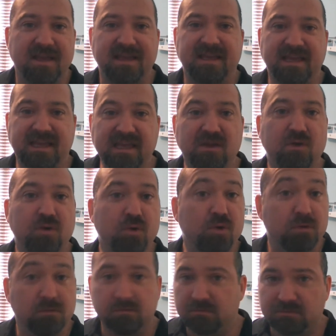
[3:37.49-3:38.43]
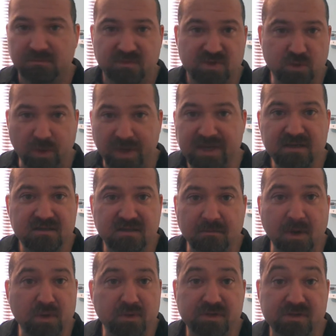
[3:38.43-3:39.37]
He who swings the
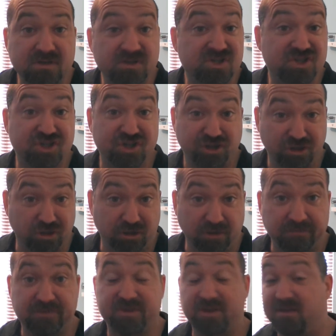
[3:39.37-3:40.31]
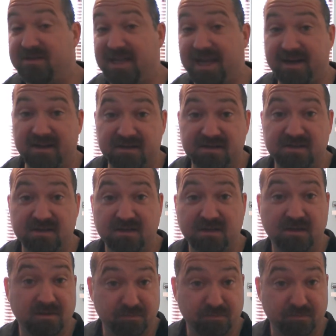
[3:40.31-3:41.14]
most serves in tennis